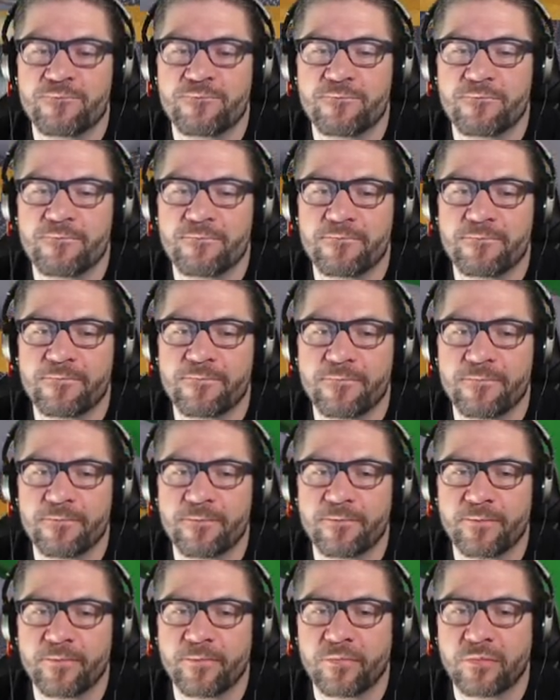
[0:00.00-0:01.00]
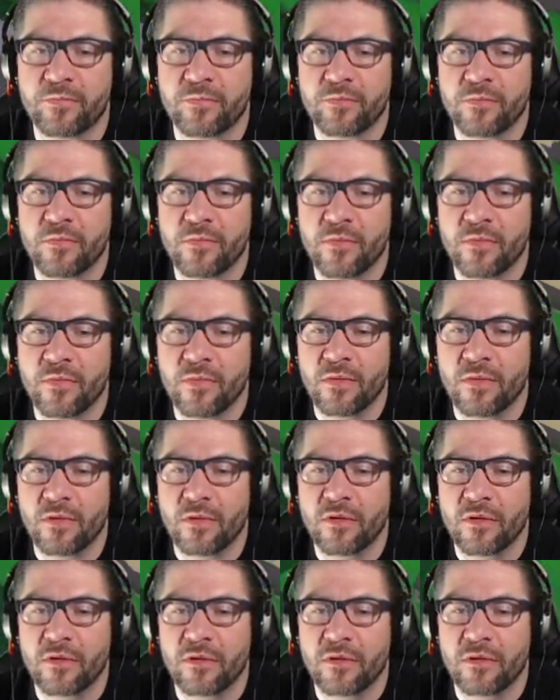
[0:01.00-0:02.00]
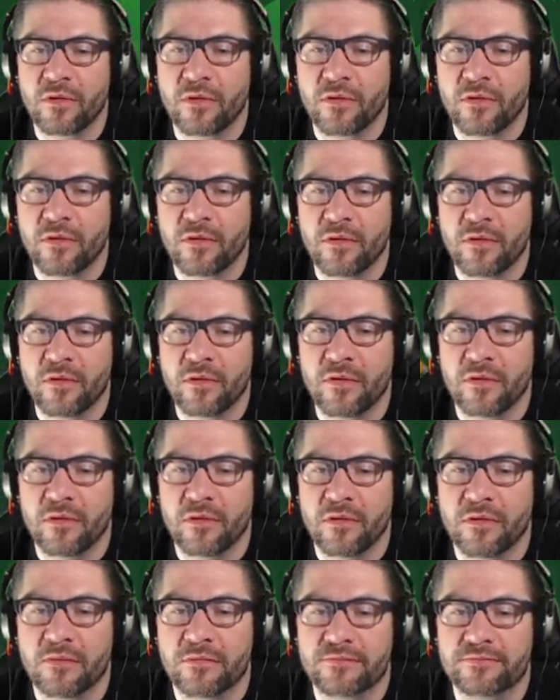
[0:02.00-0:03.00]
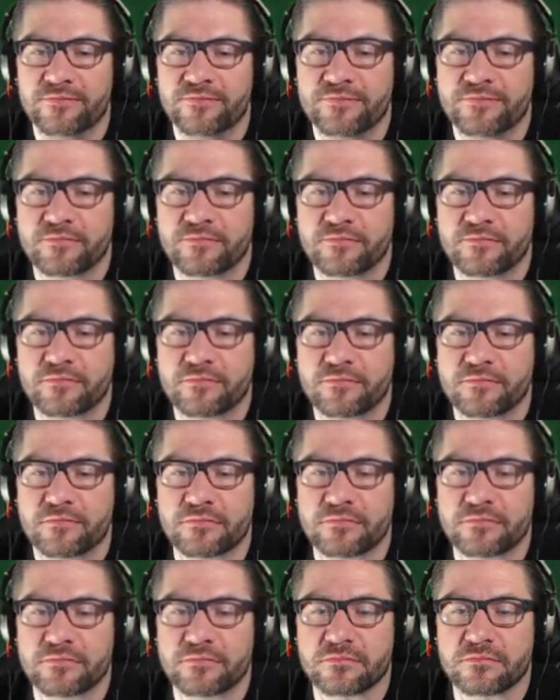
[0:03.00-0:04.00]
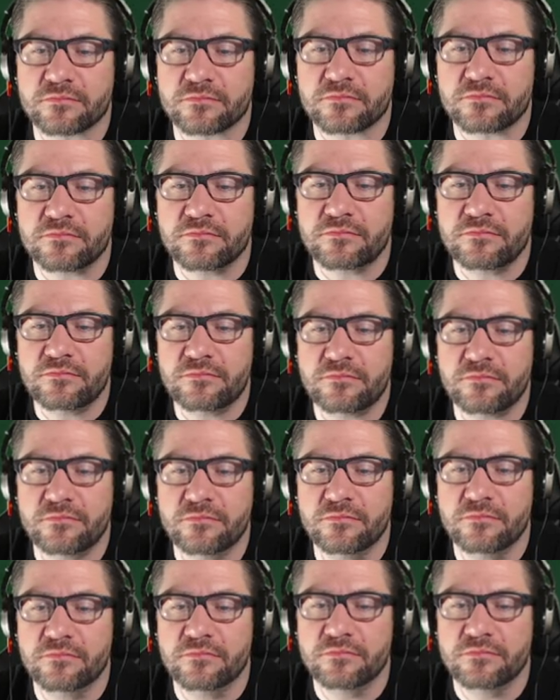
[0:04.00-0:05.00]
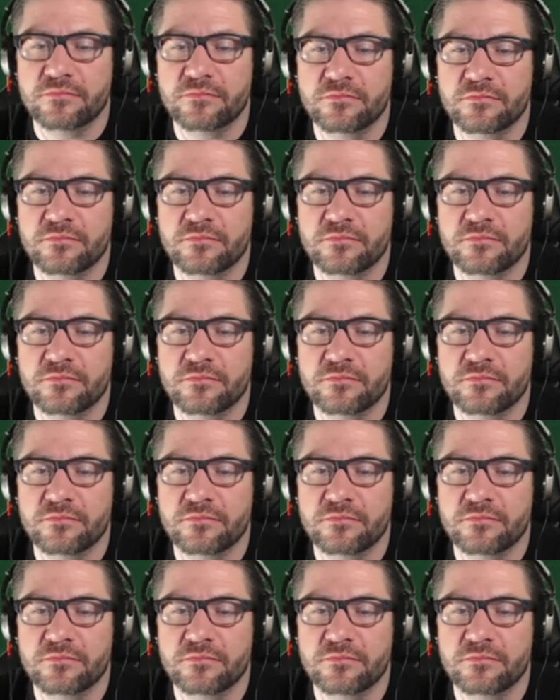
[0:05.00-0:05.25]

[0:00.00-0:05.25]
No one is speaking in this clip.